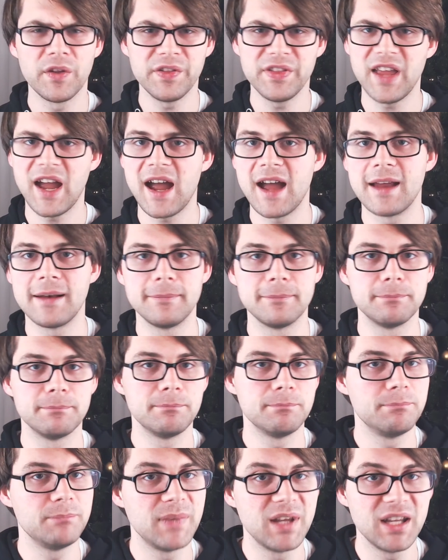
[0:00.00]
that
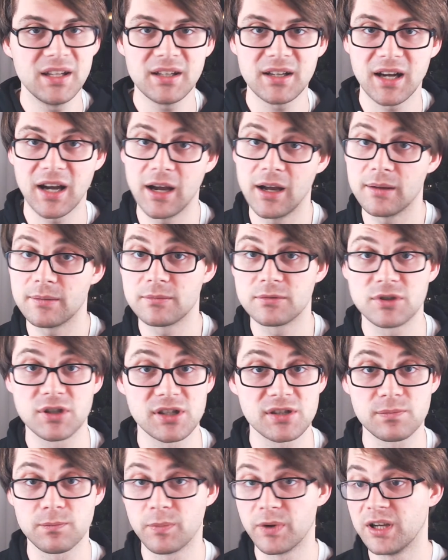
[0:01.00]
meant, I
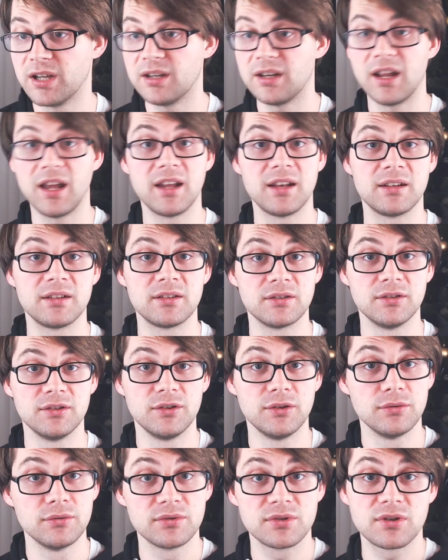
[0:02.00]
just went and
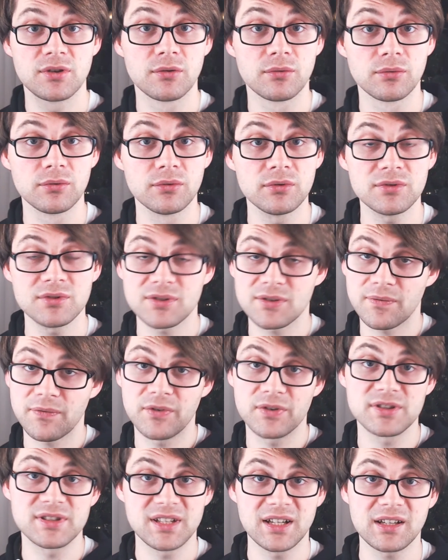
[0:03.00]
used the rules for
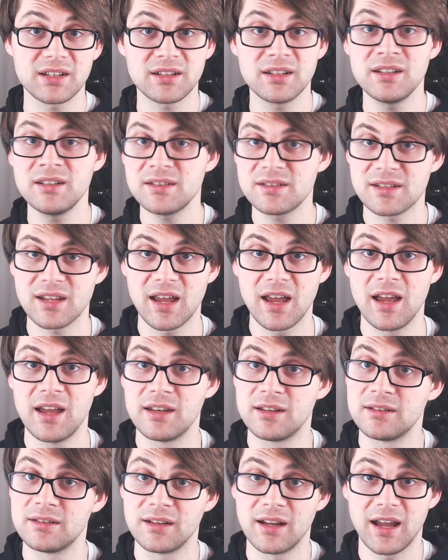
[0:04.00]
sickness
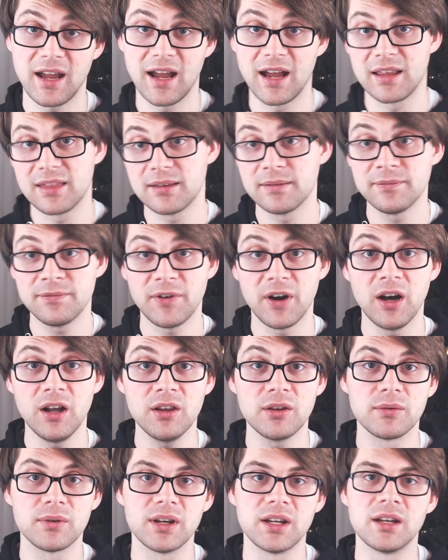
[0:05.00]
and had them follow
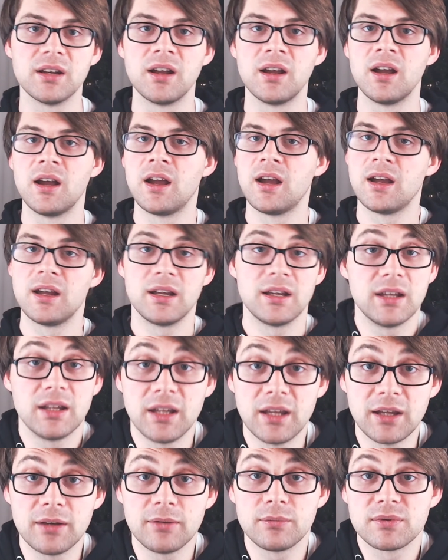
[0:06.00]
it.
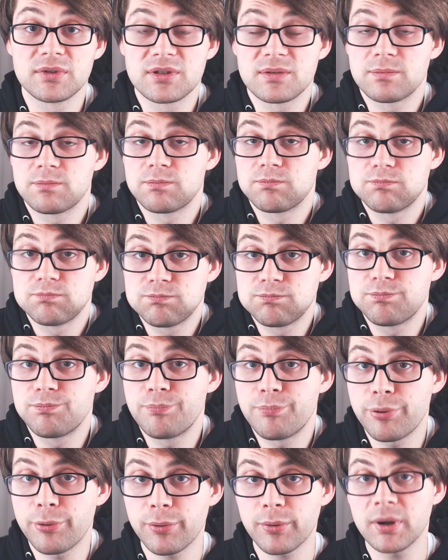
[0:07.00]
It was
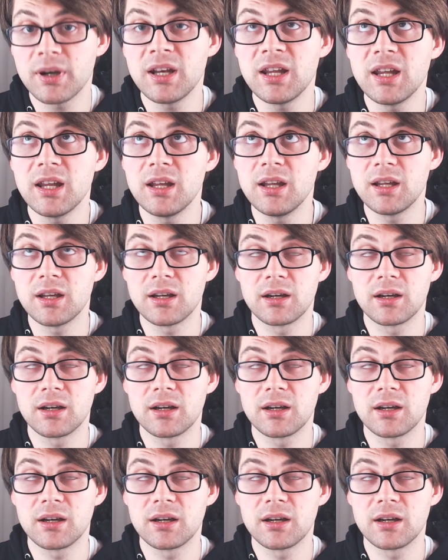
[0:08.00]
pretty